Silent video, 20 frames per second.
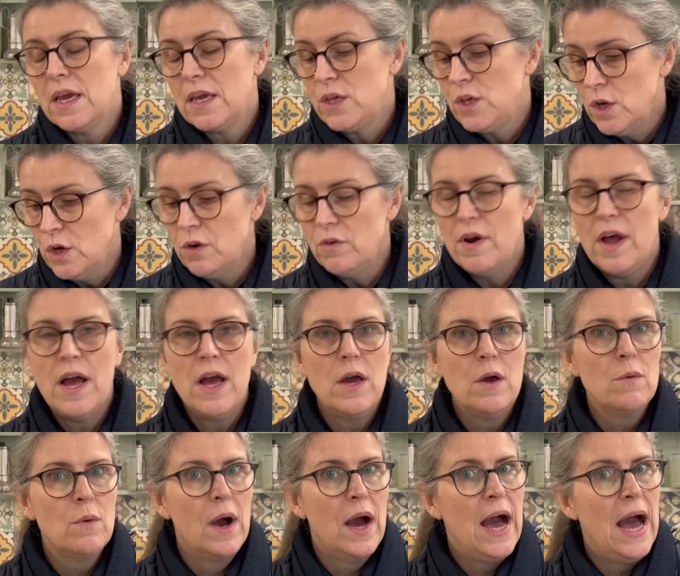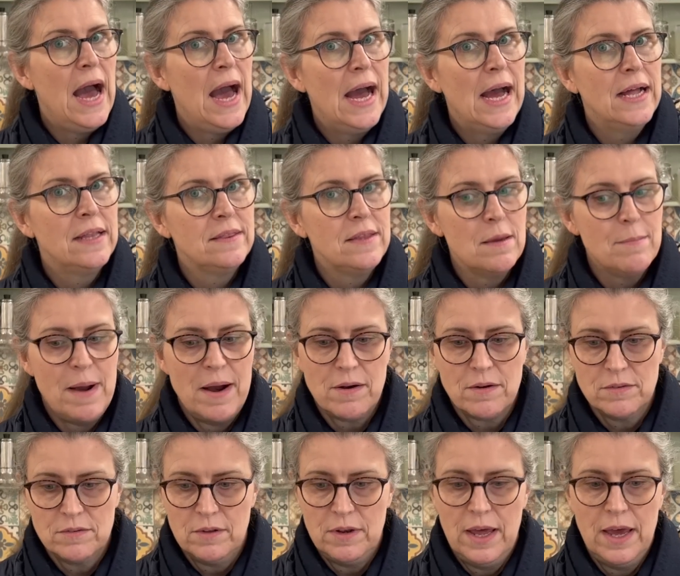euro and the
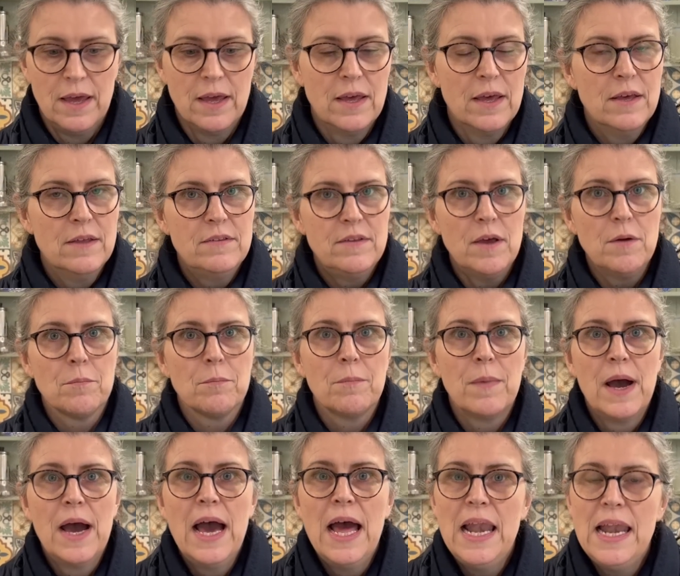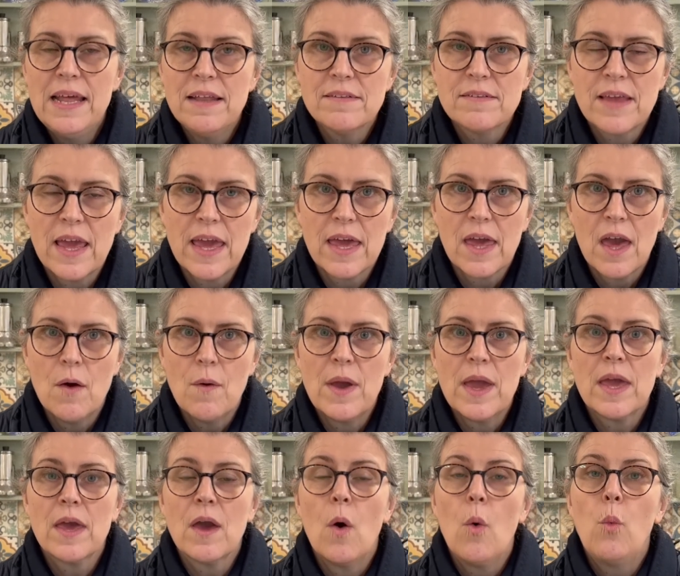American dollar. So let's get
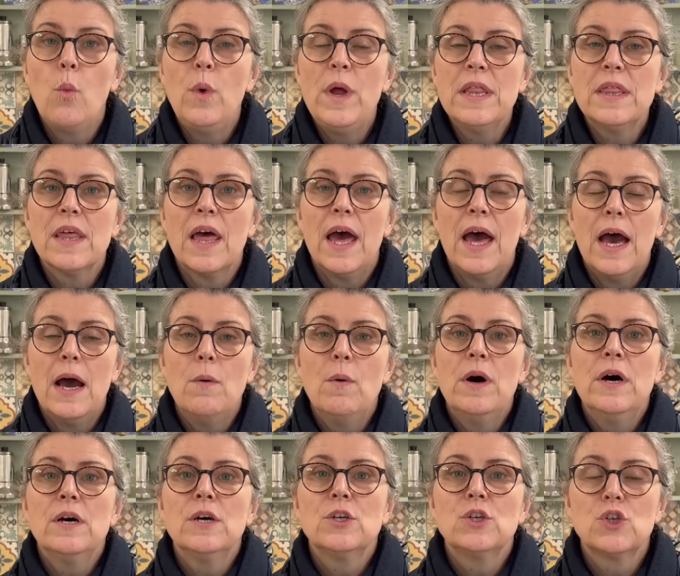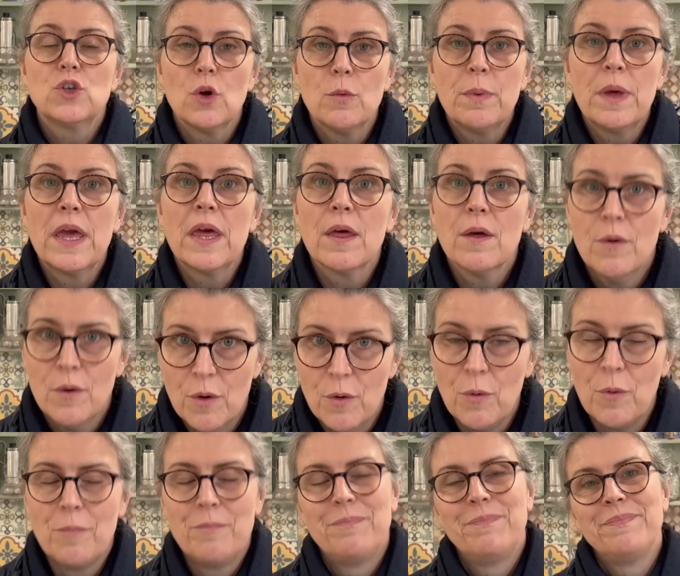going with our shopping
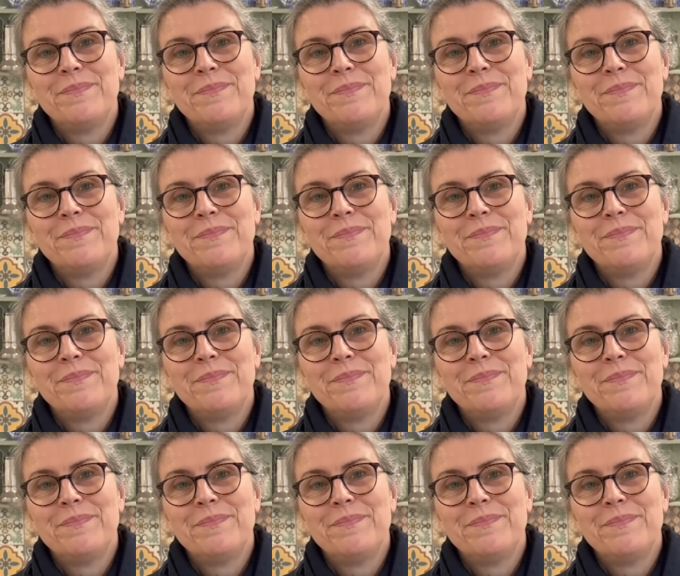haul.